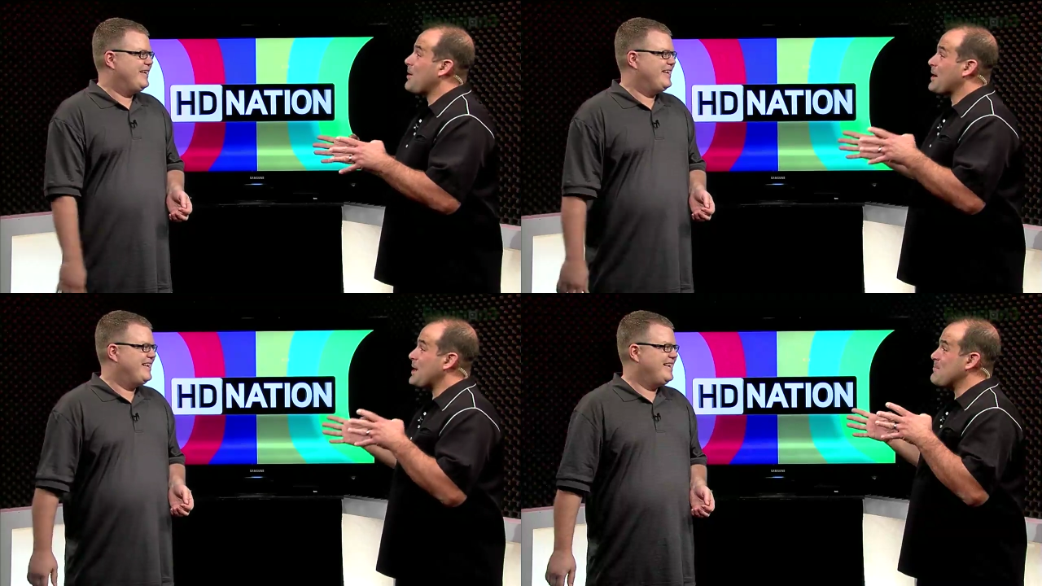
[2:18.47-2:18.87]

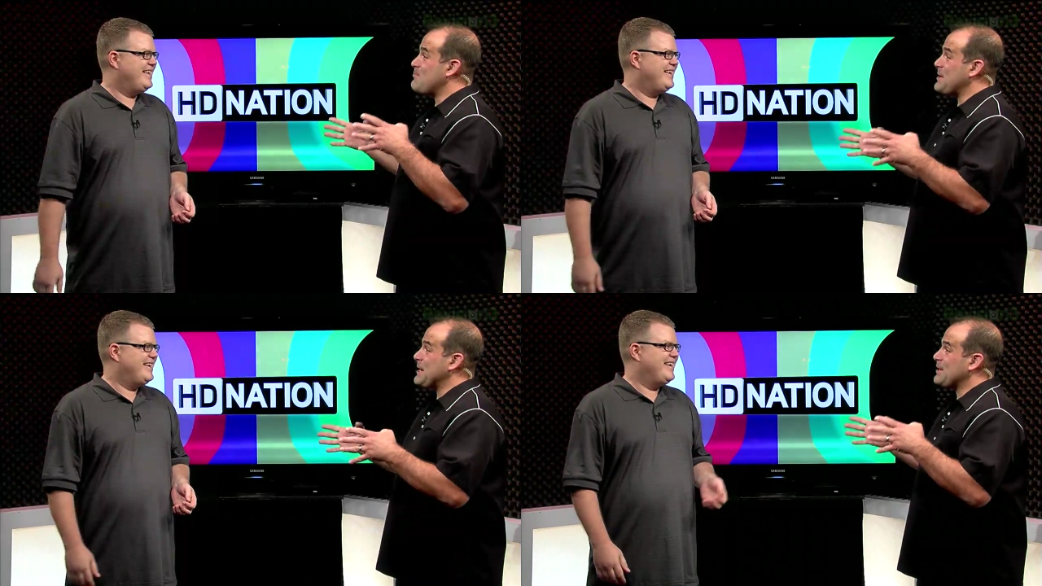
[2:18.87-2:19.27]
Speaker 1: bring back a
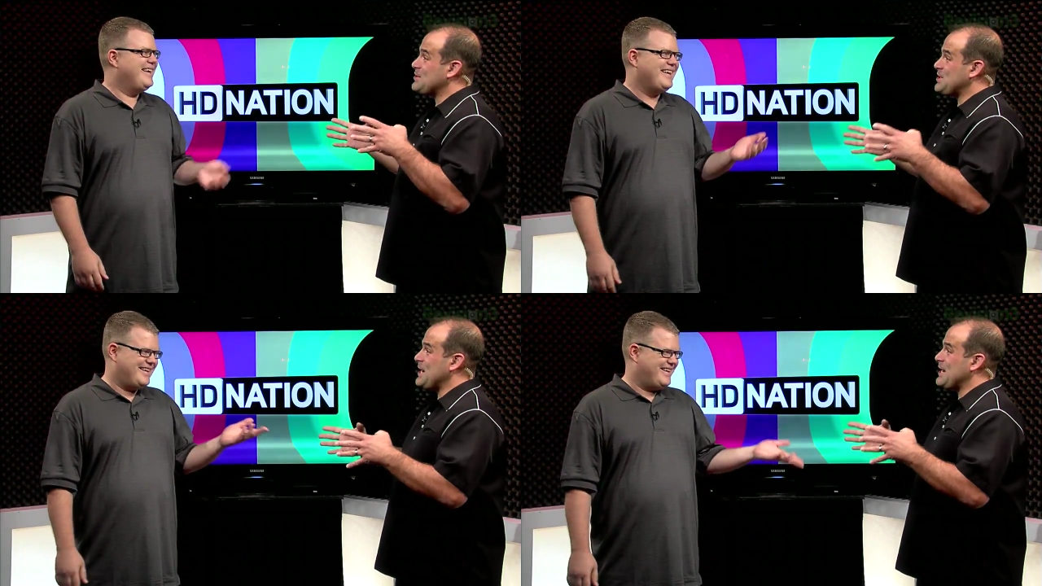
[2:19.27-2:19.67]

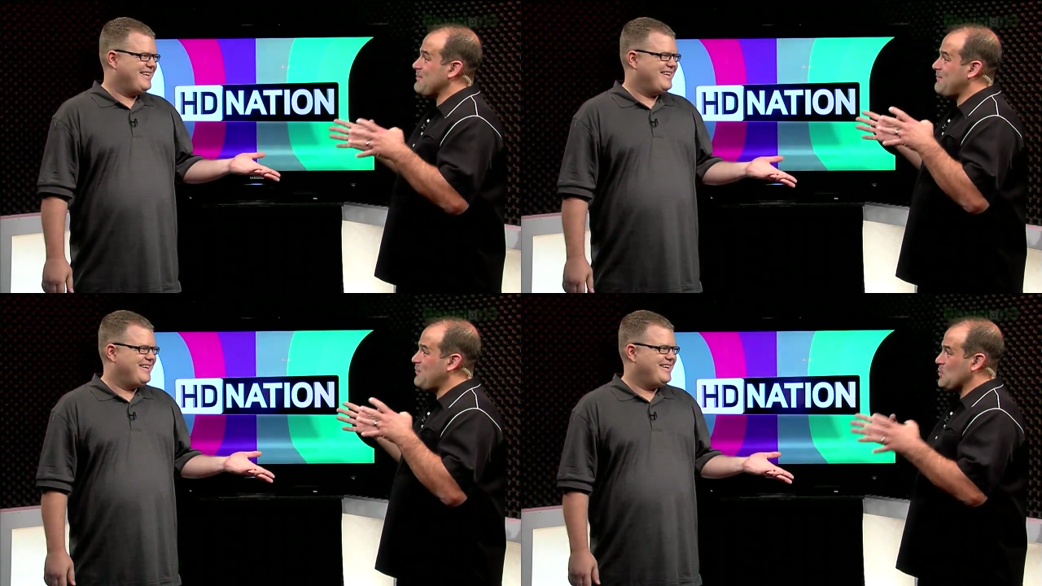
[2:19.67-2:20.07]
big,
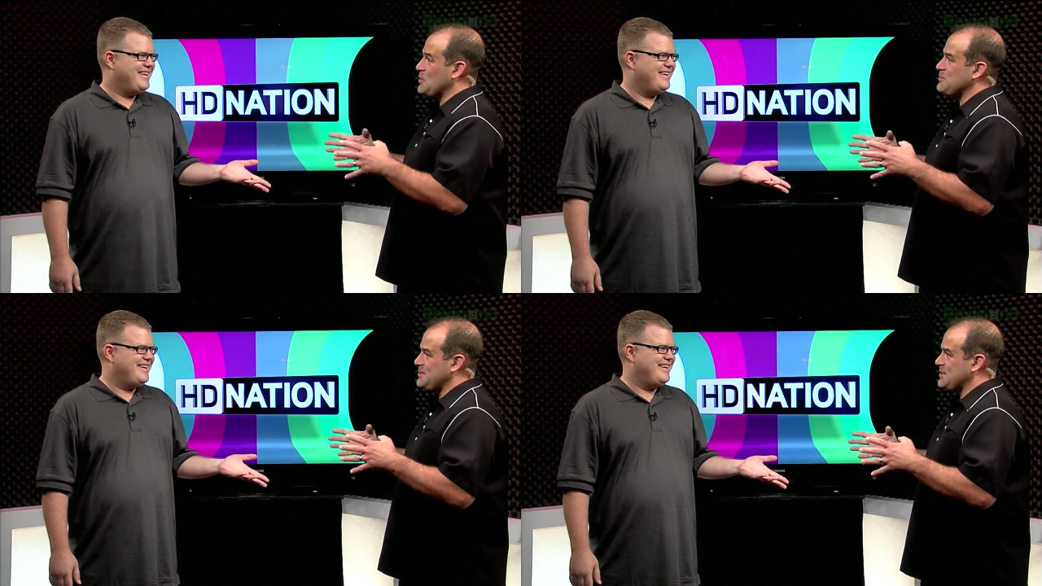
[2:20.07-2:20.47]
giant
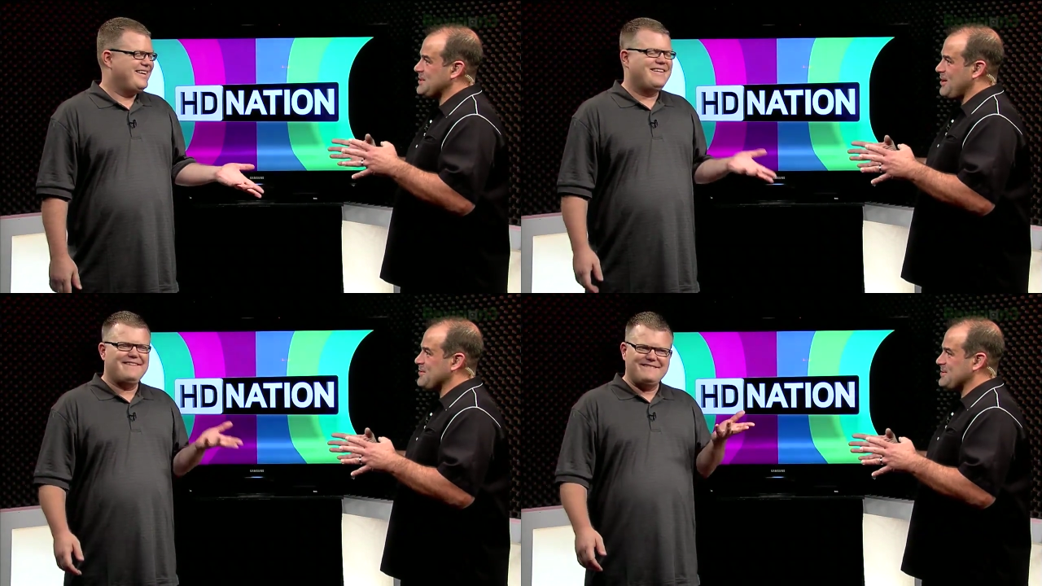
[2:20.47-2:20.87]
400
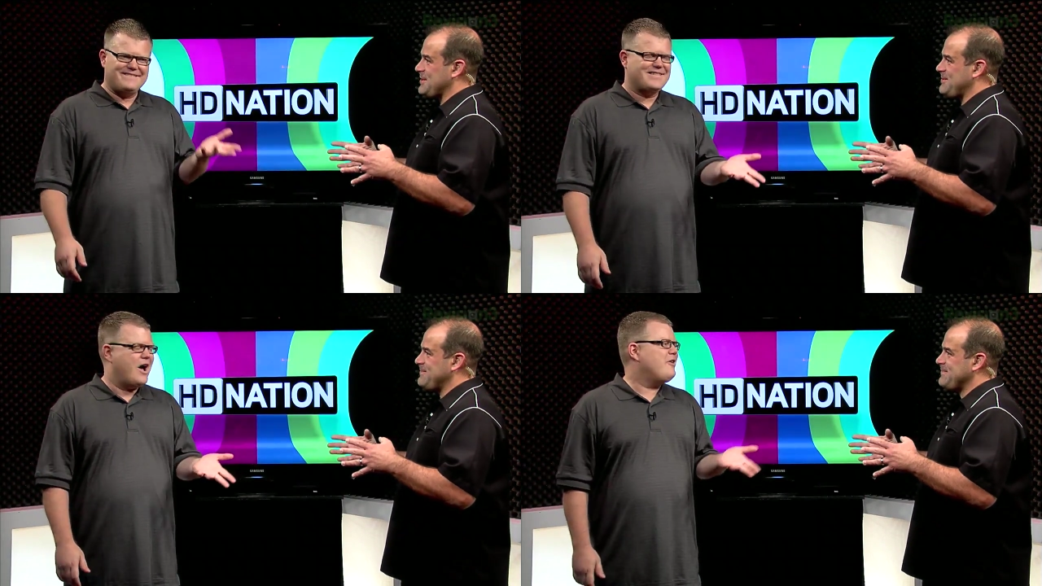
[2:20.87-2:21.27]
disk
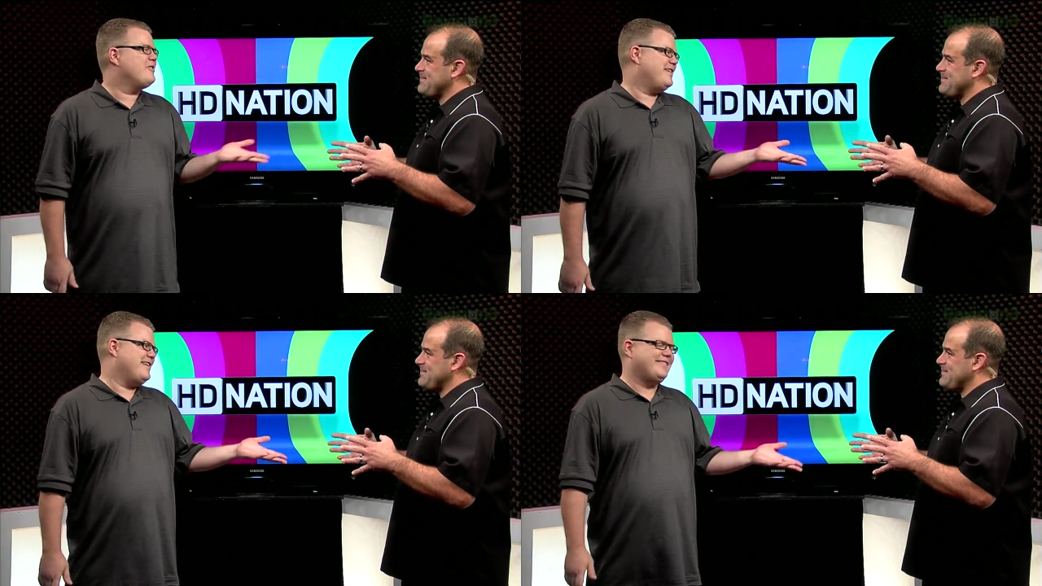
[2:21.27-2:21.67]
carousel.
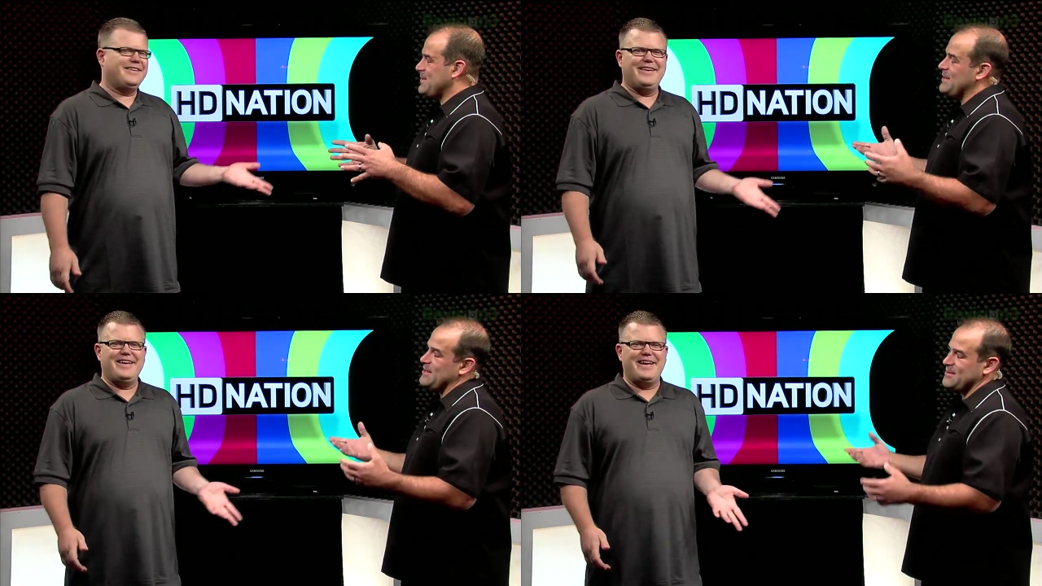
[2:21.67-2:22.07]
100
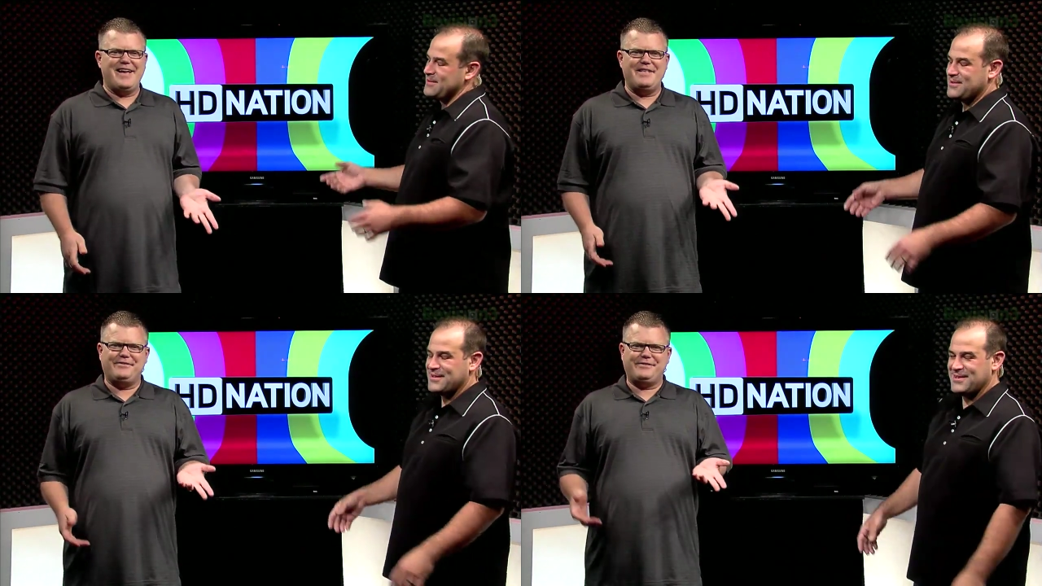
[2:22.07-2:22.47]
disk. Yeah.
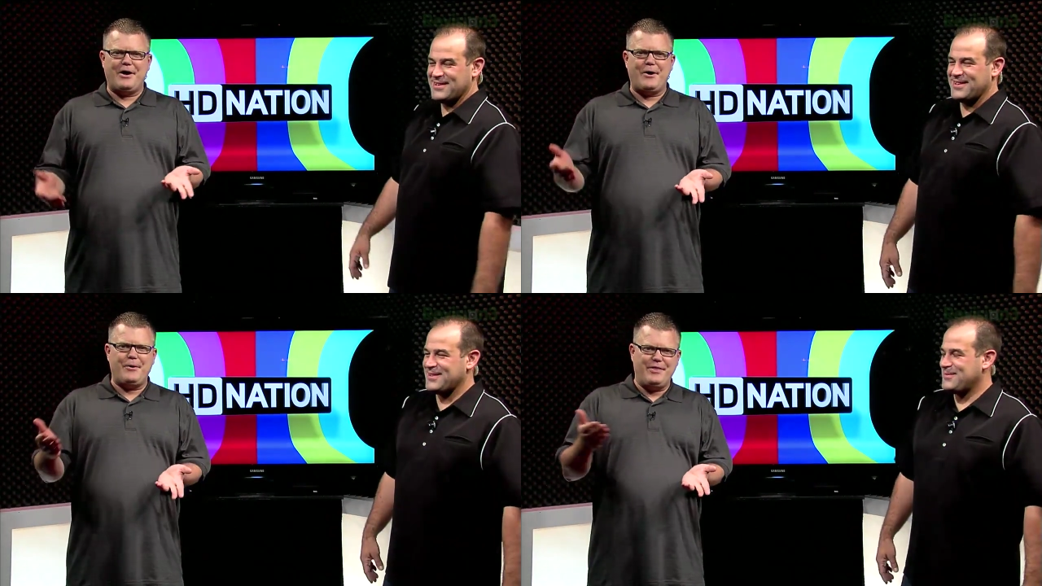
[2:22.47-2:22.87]
Speaker 2: And
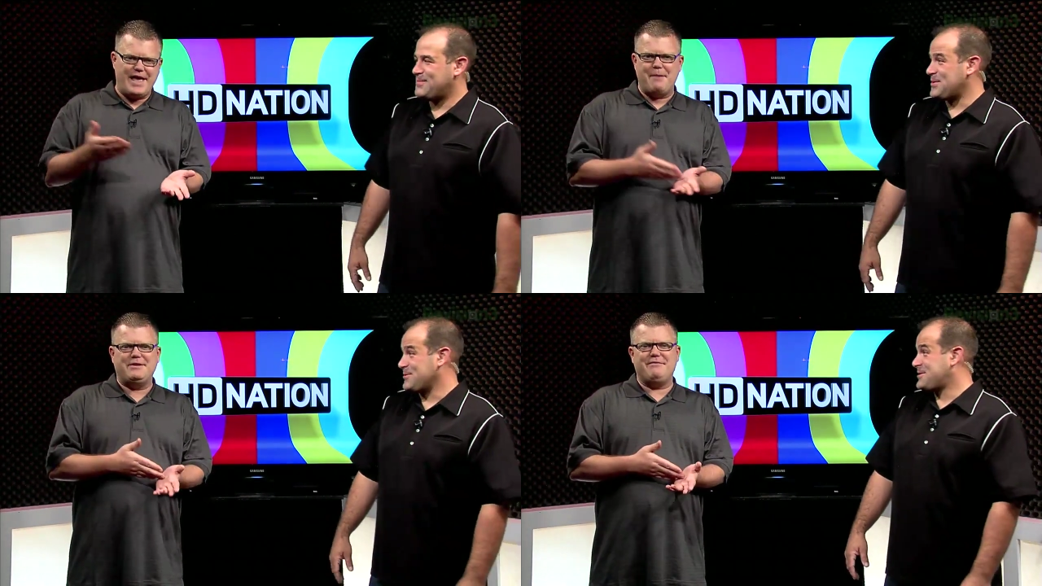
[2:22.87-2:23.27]
so
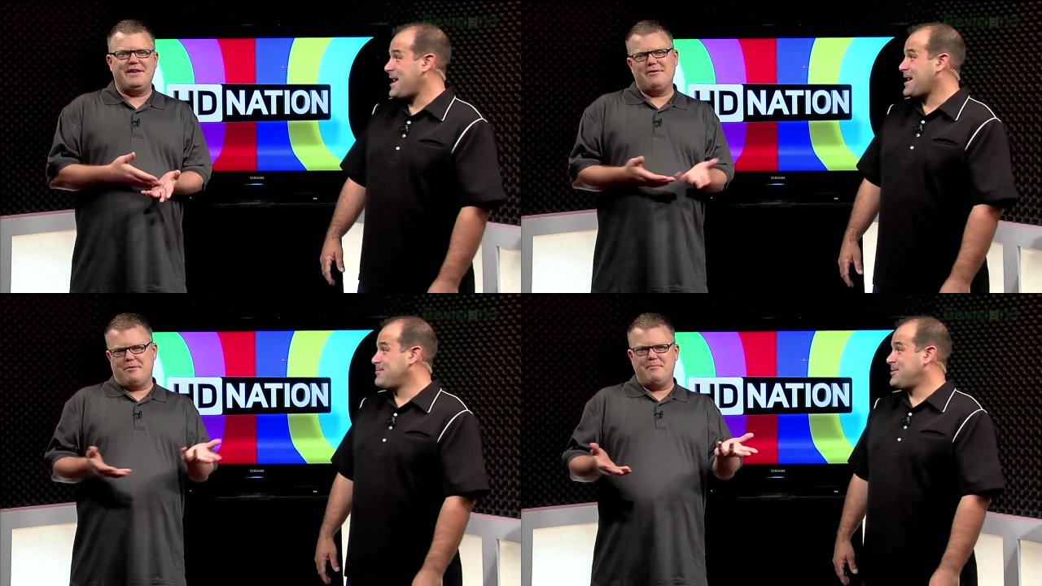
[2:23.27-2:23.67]
the but
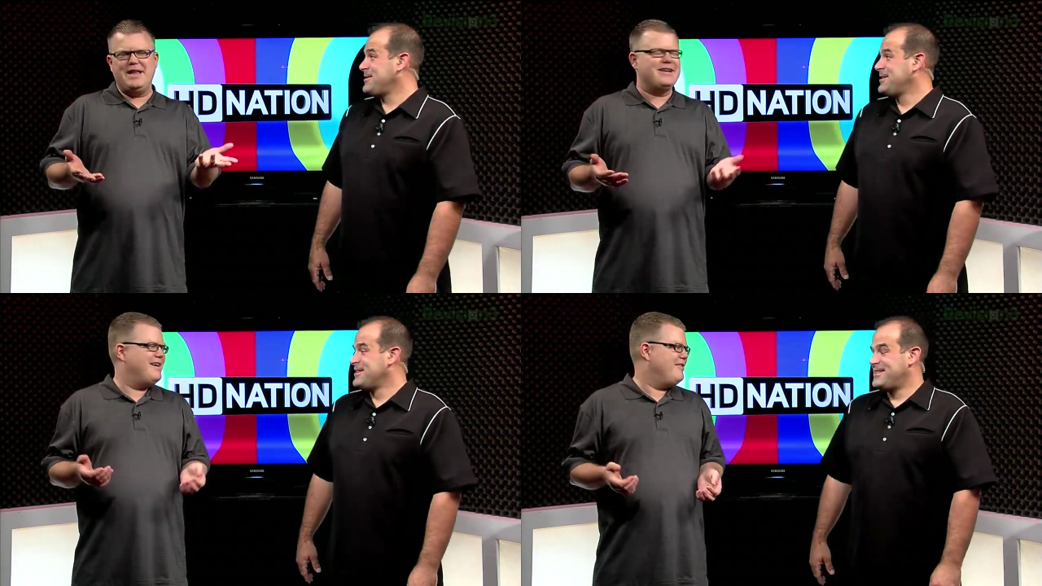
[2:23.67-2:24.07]
MDV, or the,
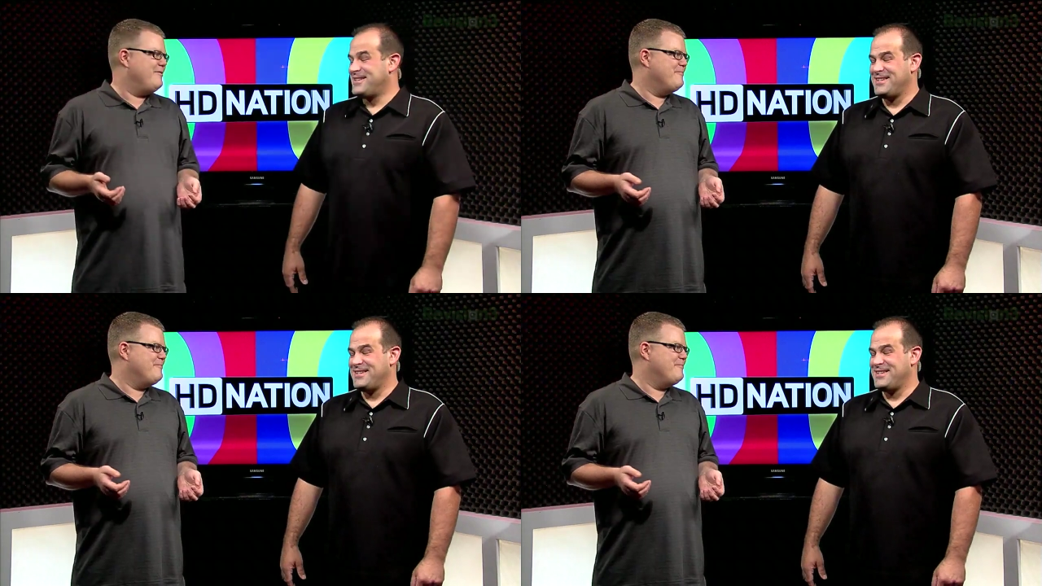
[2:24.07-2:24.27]
media, uh,